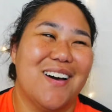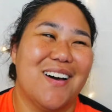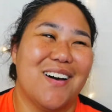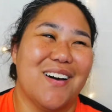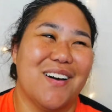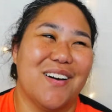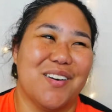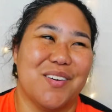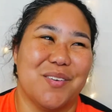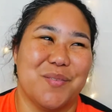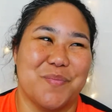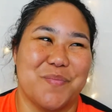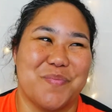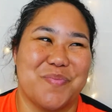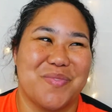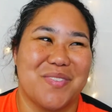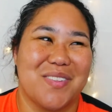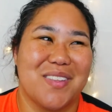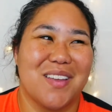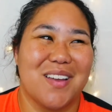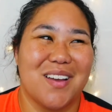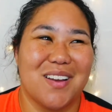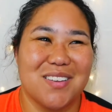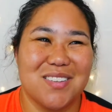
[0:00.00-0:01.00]

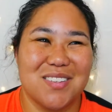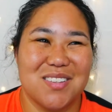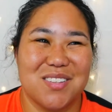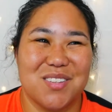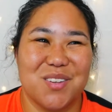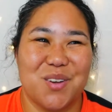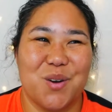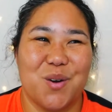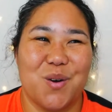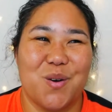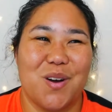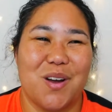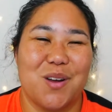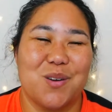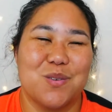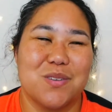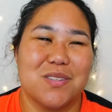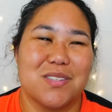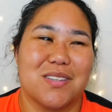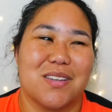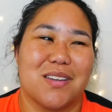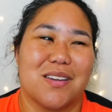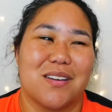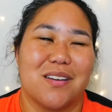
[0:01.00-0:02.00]
So I
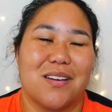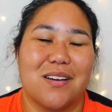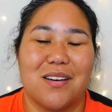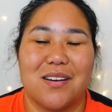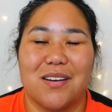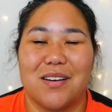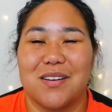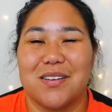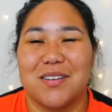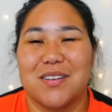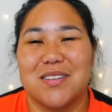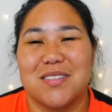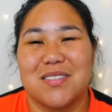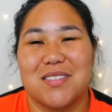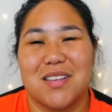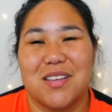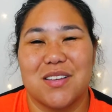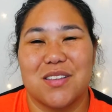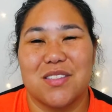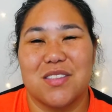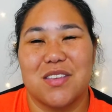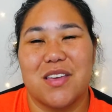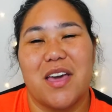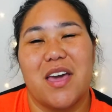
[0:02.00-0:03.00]
was like, because
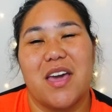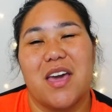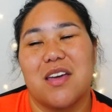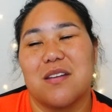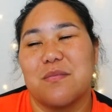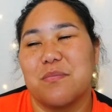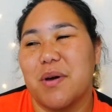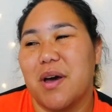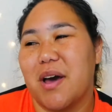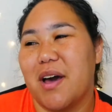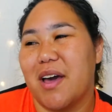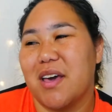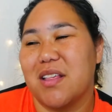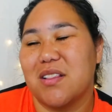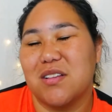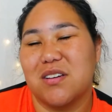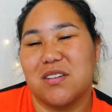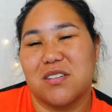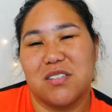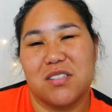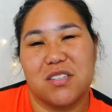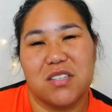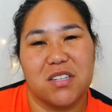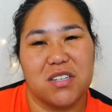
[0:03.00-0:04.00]
the hand pie
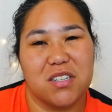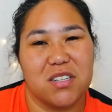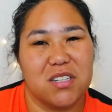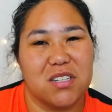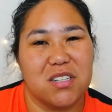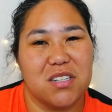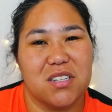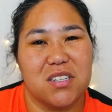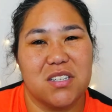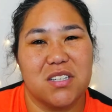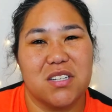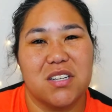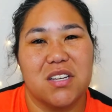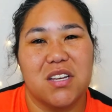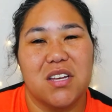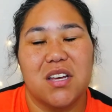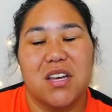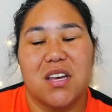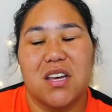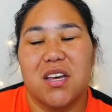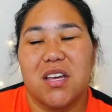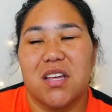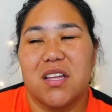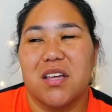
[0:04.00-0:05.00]
looked good.
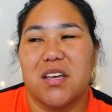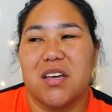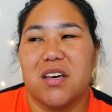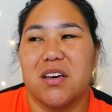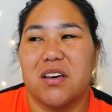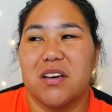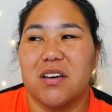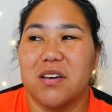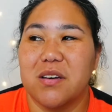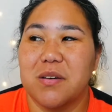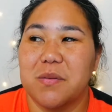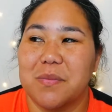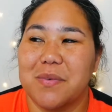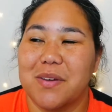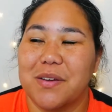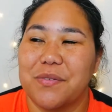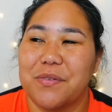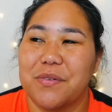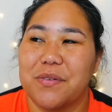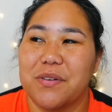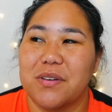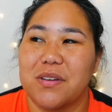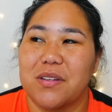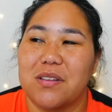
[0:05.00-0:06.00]
I'm
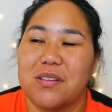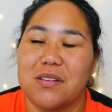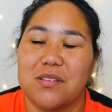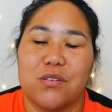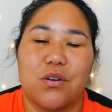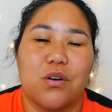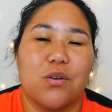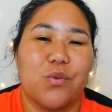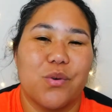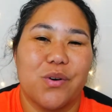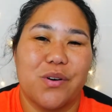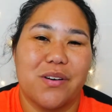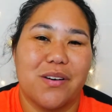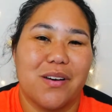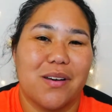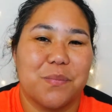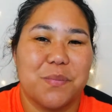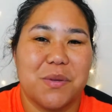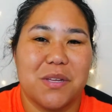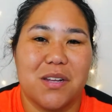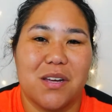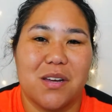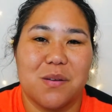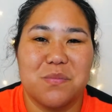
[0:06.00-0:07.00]

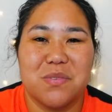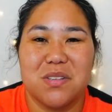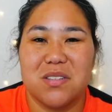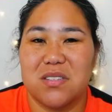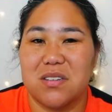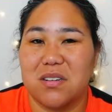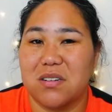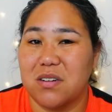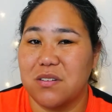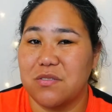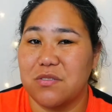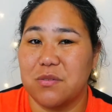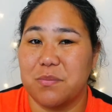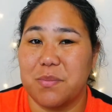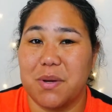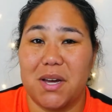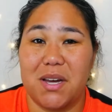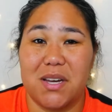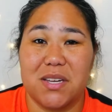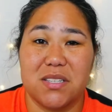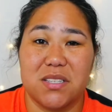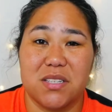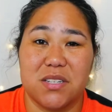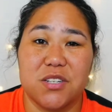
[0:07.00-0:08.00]
a sucker for
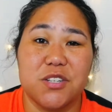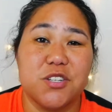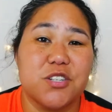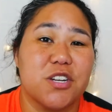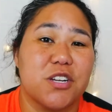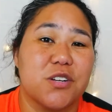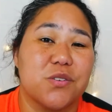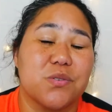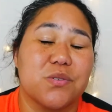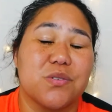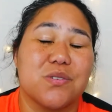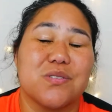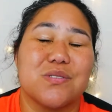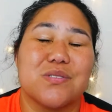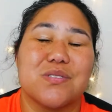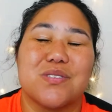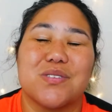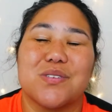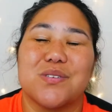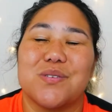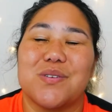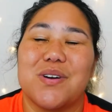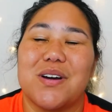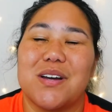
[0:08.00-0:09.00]
pies in general,
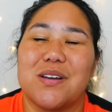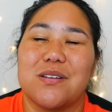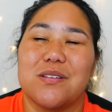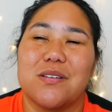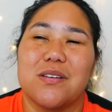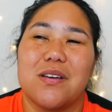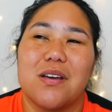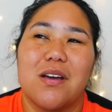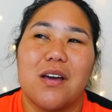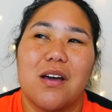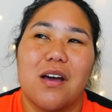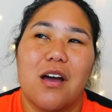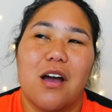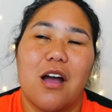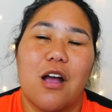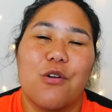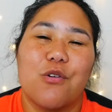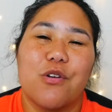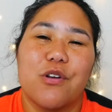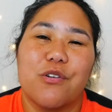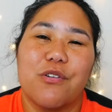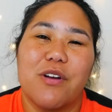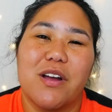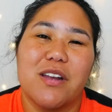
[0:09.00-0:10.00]
so I
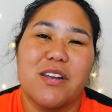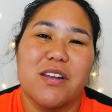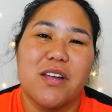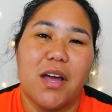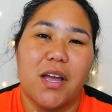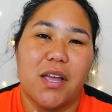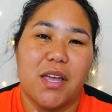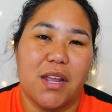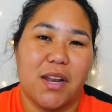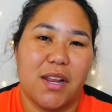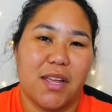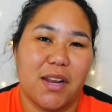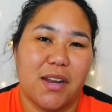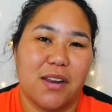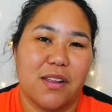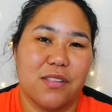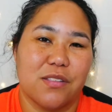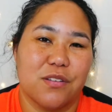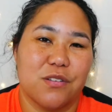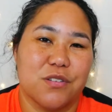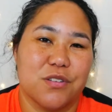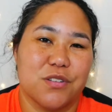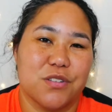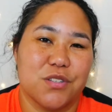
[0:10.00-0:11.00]
regret not getting any
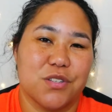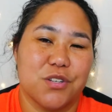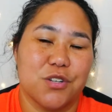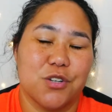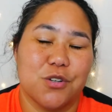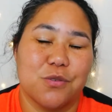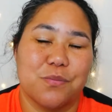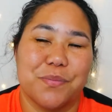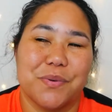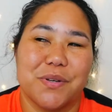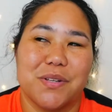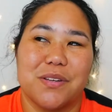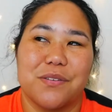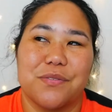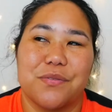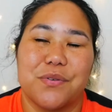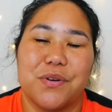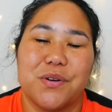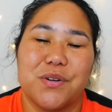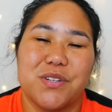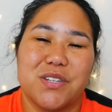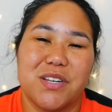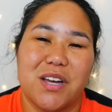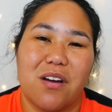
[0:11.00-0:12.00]
of their dessert, but if
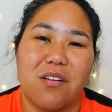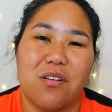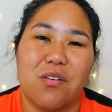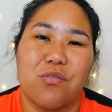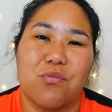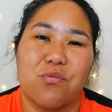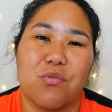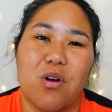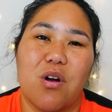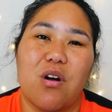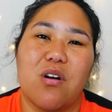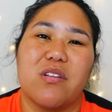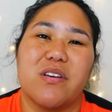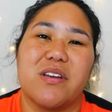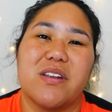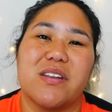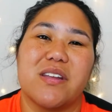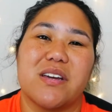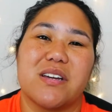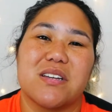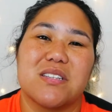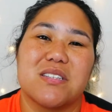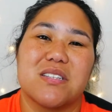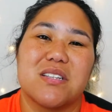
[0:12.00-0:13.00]
we're down in Raleigh
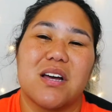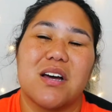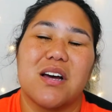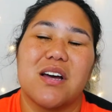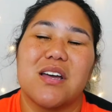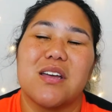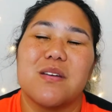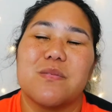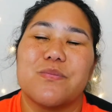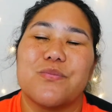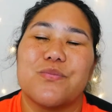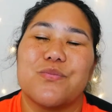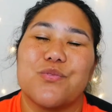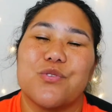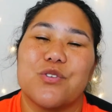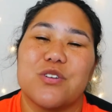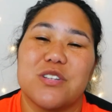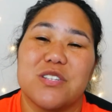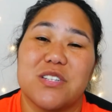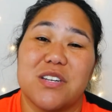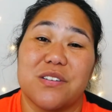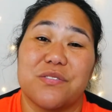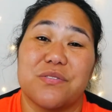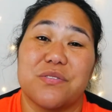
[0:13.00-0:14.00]
next time, we're
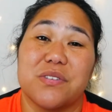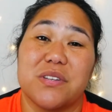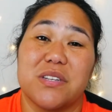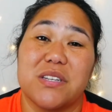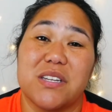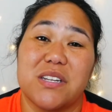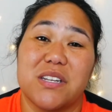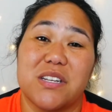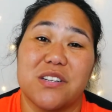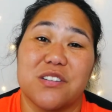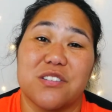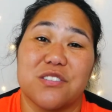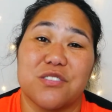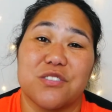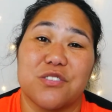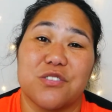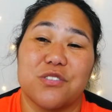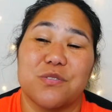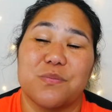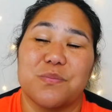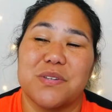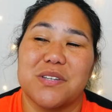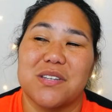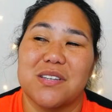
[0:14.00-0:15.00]
definitely getting
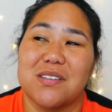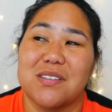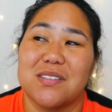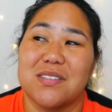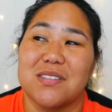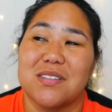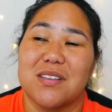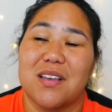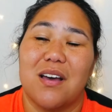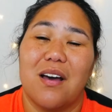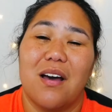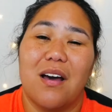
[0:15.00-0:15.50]
dessert because